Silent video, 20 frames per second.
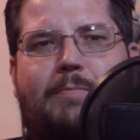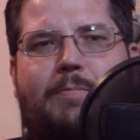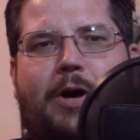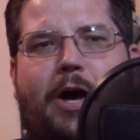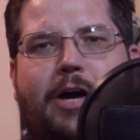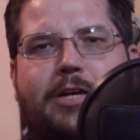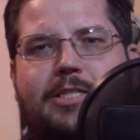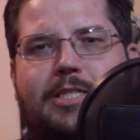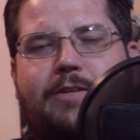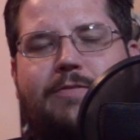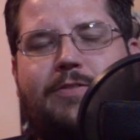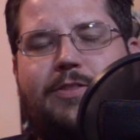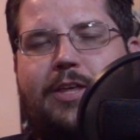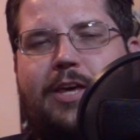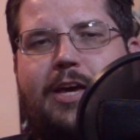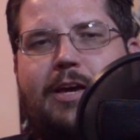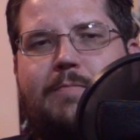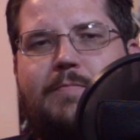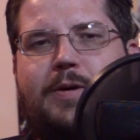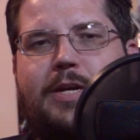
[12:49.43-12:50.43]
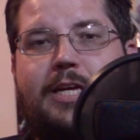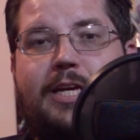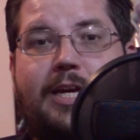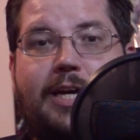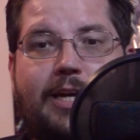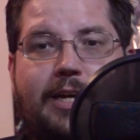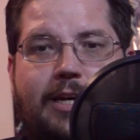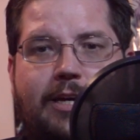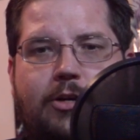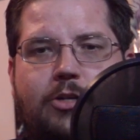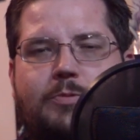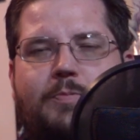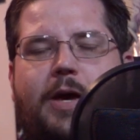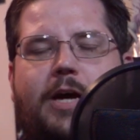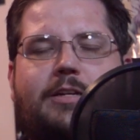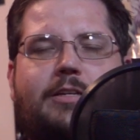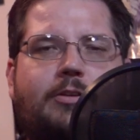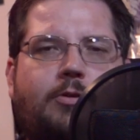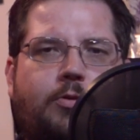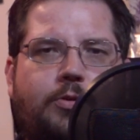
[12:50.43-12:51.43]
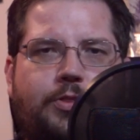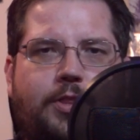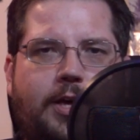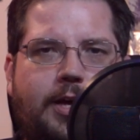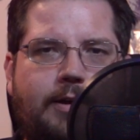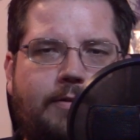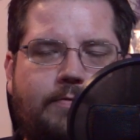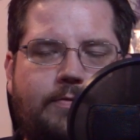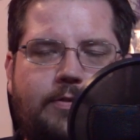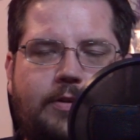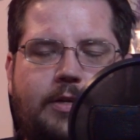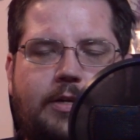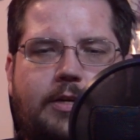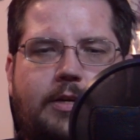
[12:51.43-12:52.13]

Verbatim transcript: a positive thing. But again, it goes back to the whole thing of